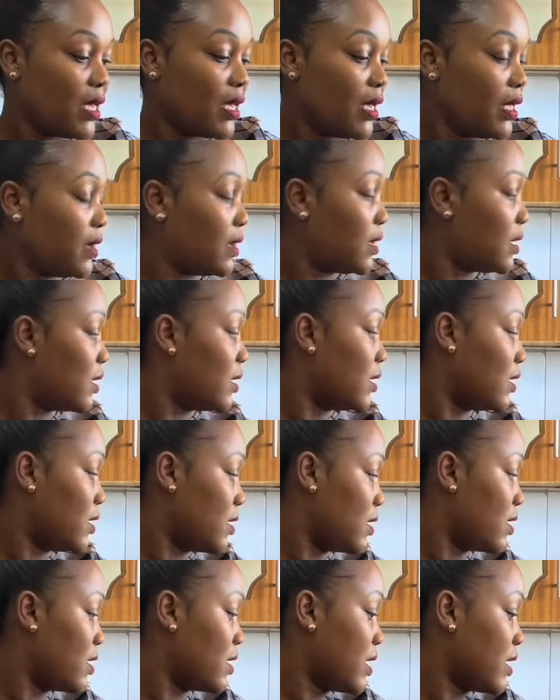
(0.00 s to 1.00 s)
and
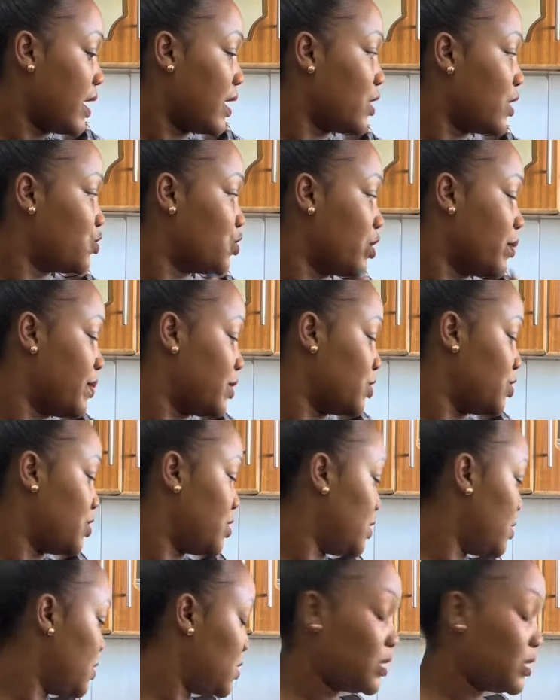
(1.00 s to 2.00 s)
the color paper
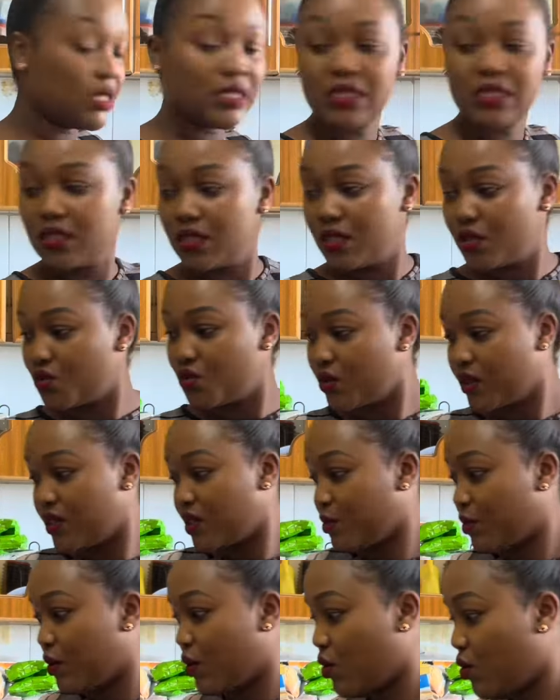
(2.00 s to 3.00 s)
sheets this one
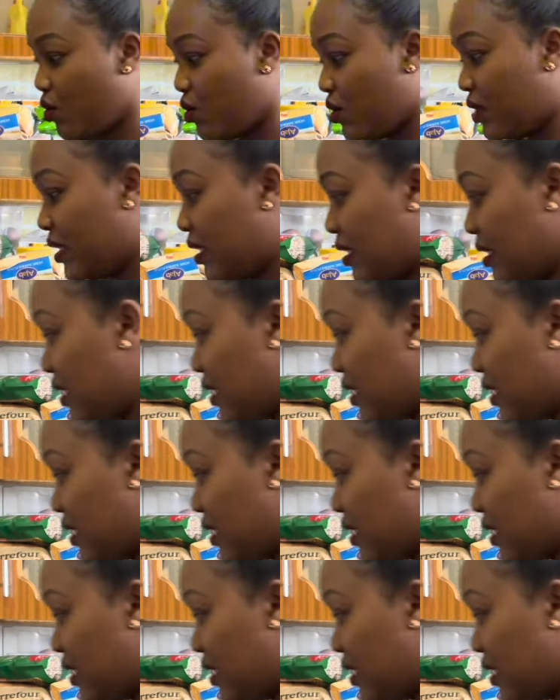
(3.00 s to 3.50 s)
along the